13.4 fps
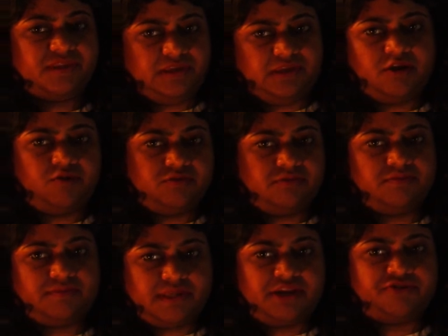You know,
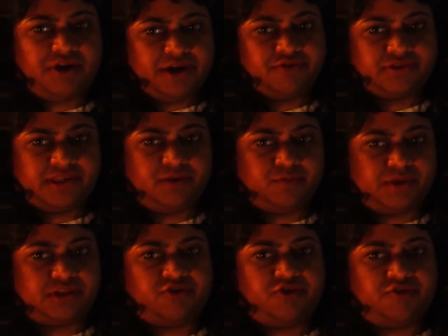they try to see
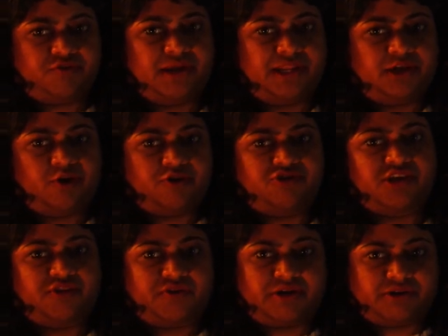whether you're really going to
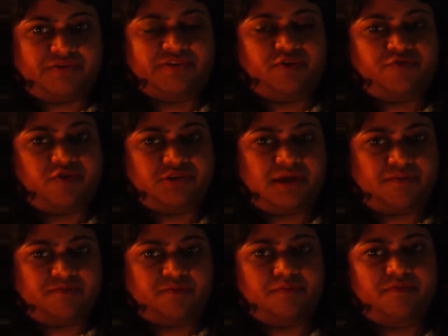generate revenue for
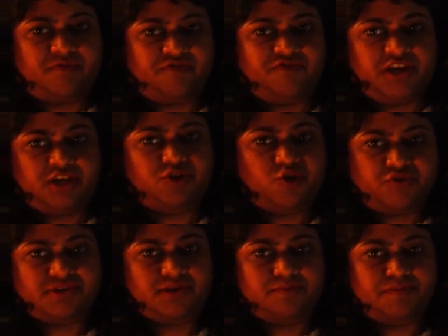them via
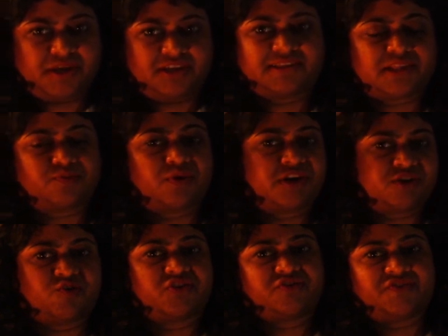tourism, because that's what a
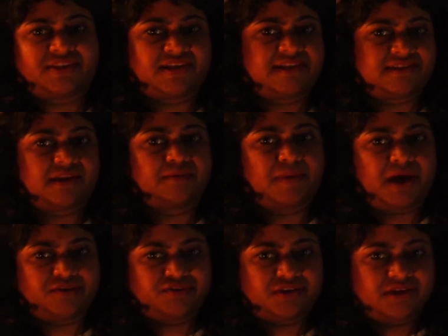tourist visa is all
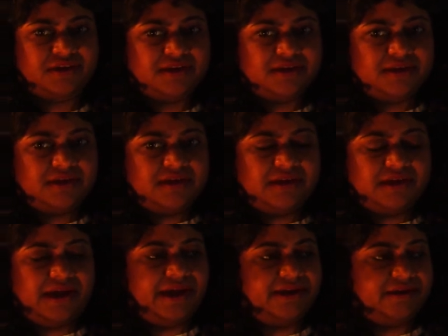about.
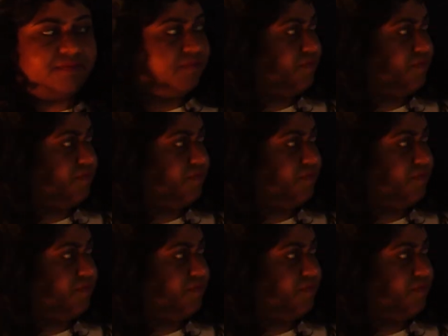And